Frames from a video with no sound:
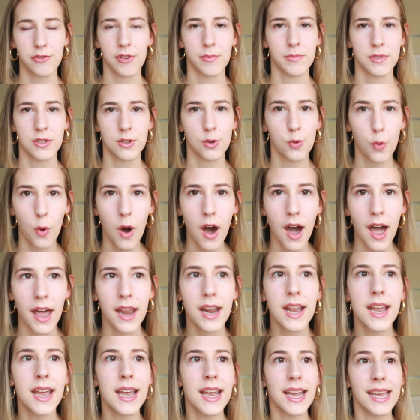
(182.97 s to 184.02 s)
from squat.
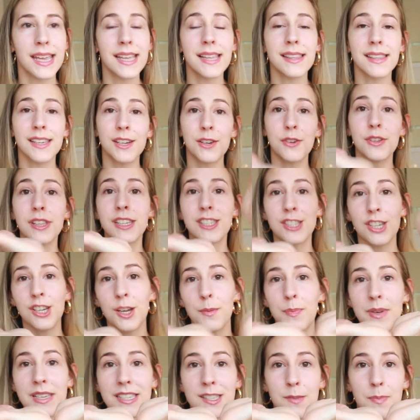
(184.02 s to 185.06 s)
He literally took a
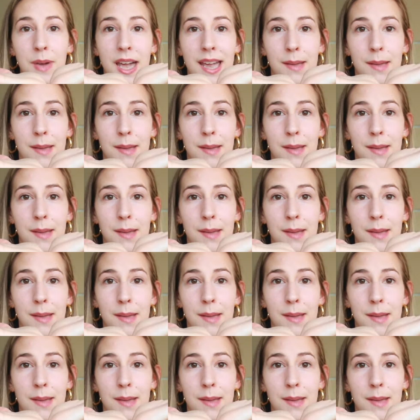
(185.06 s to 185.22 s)
piece of